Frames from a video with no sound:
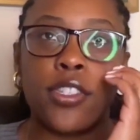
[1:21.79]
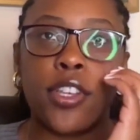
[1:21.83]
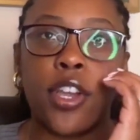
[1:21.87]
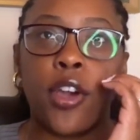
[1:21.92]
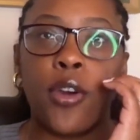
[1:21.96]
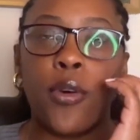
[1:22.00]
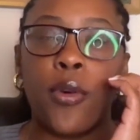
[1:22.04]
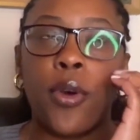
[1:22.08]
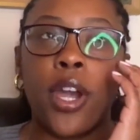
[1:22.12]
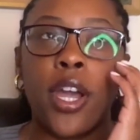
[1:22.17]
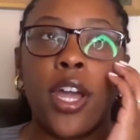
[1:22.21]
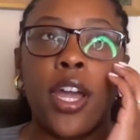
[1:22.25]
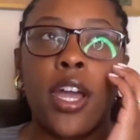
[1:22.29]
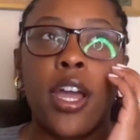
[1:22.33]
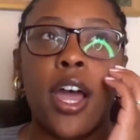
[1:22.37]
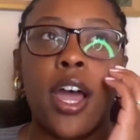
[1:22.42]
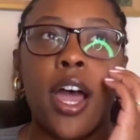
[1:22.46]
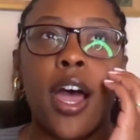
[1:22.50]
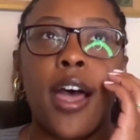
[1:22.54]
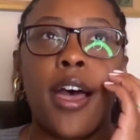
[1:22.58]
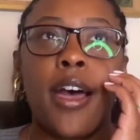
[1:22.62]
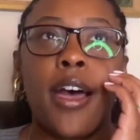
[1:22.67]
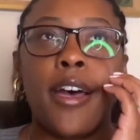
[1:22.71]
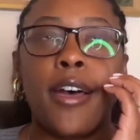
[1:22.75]
So
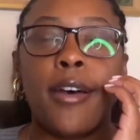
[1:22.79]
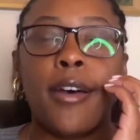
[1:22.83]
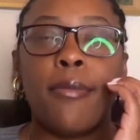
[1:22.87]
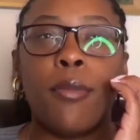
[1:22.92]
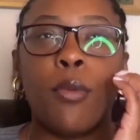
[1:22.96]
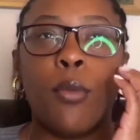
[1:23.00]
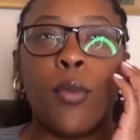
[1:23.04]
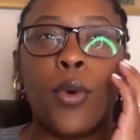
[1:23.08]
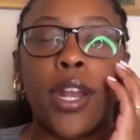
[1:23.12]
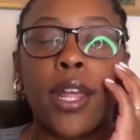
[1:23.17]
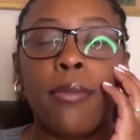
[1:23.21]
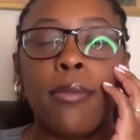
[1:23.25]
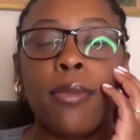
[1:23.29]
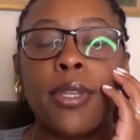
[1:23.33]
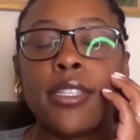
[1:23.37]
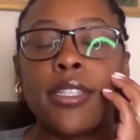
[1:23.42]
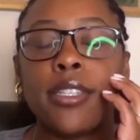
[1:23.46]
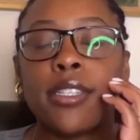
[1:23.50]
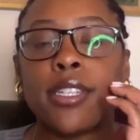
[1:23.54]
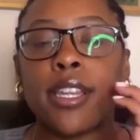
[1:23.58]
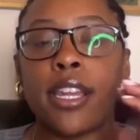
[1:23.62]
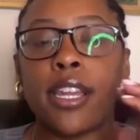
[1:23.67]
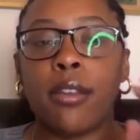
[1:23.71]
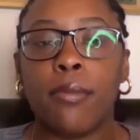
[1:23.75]
when I mean
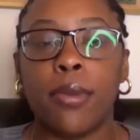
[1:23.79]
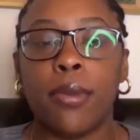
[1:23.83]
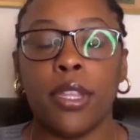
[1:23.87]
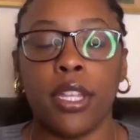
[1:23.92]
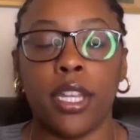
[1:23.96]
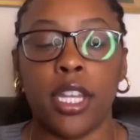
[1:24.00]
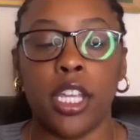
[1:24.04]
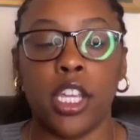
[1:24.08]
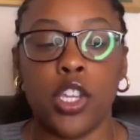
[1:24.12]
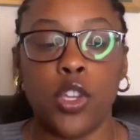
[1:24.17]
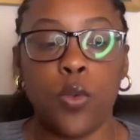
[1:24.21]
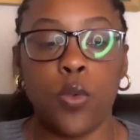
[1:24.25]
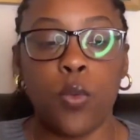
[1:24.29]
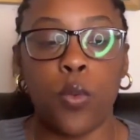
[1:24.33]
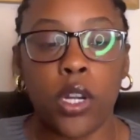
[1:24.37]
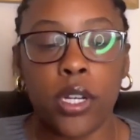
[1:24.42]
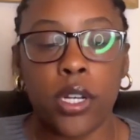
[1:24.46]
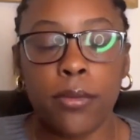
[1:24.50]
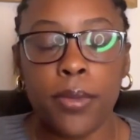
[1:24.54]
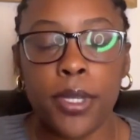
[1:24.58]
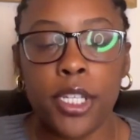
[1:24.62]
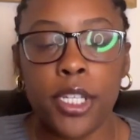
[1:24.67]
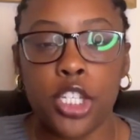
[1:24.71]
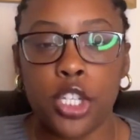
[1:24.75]
sustainability, you
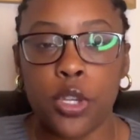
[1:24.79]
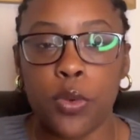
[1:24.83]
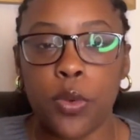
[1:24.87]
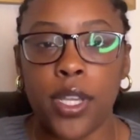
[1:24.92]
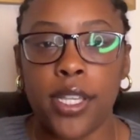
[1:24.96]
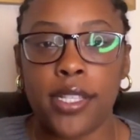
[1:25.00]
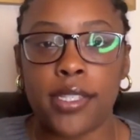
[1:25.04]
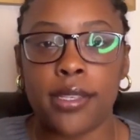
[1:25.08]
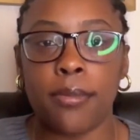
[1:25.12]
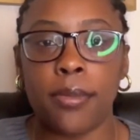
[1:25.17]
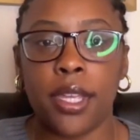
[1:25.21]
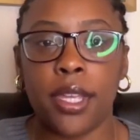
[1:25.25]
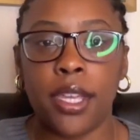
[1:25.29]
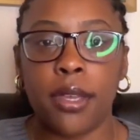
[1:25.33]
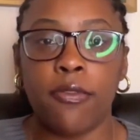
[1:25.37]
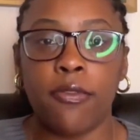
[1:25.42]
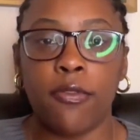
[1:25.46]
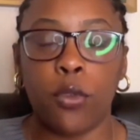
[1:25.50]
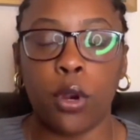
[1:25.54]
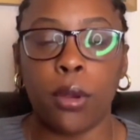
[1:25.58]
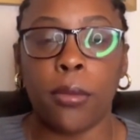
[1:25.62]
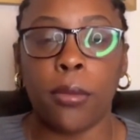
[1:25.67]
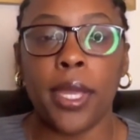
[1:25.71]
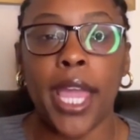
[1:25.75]
want to be doing something
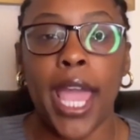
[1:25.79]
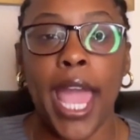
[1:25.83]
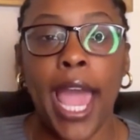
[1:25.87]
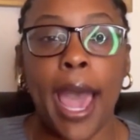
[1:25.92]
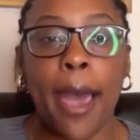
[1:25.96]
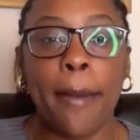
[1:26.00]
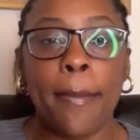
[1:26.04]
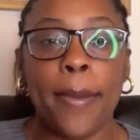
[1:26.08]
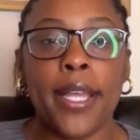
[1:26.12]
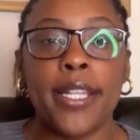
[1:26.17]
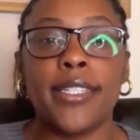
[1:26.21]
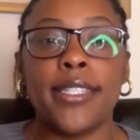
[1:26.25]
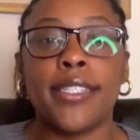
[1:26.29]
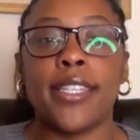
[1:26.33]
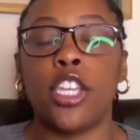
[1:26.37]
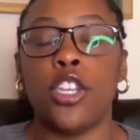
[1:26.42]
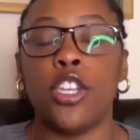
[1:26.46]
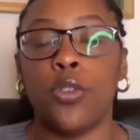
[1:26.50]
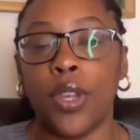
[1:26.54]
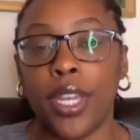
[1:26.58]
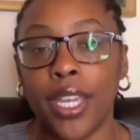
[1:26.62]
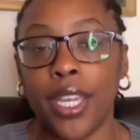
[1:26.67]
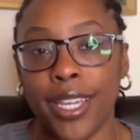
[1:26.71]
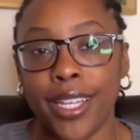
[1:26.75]
and forming habits that
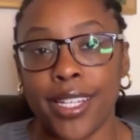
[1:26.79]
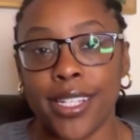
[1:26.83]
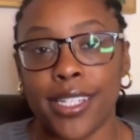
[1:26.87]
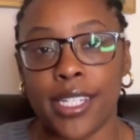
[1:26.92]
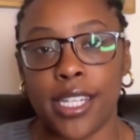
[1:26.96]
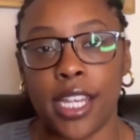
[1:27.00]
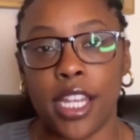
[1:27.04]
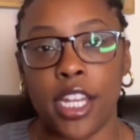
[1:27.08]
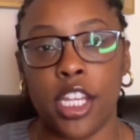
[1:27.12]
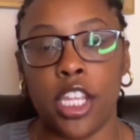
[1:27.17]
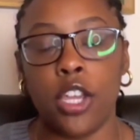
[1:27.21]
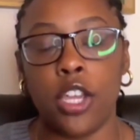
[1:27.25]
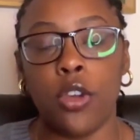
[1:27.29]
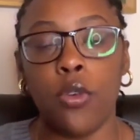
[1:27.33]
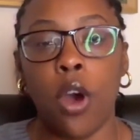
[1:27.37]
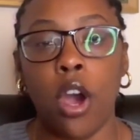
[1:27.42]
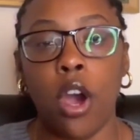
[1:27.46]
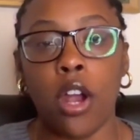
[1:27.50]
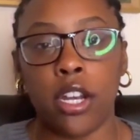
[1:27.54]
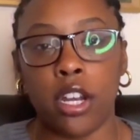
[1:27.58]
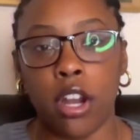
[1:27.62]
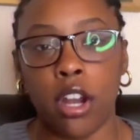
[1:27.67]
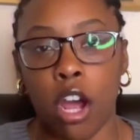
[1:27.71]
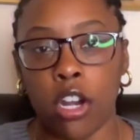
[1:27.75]
you can continue
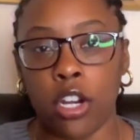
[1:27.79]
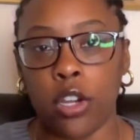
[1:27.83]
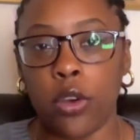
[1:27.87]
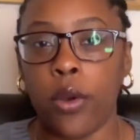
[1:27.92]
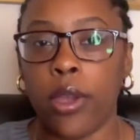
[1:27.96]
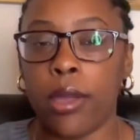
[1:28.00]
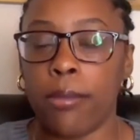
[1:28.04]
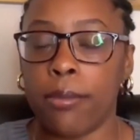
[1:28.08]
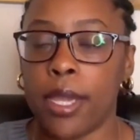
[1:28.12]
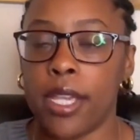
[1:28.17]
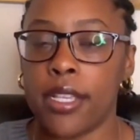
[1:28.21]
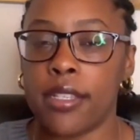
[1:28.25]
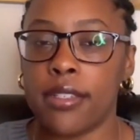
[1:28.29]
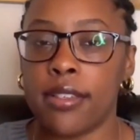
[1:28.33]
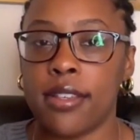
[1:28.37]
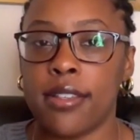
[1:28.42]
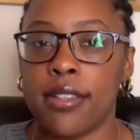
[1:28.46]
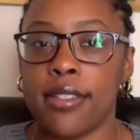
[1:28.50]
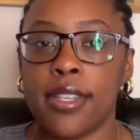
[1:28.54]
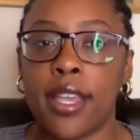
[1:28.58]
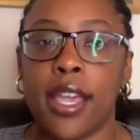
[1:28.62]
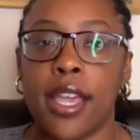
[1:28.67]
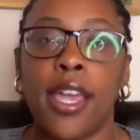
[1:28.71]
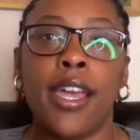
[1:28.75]
on an ongoing
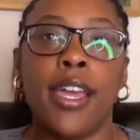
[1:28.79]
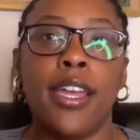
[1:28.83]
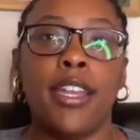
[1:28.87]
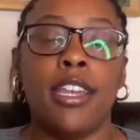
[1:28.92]
basis.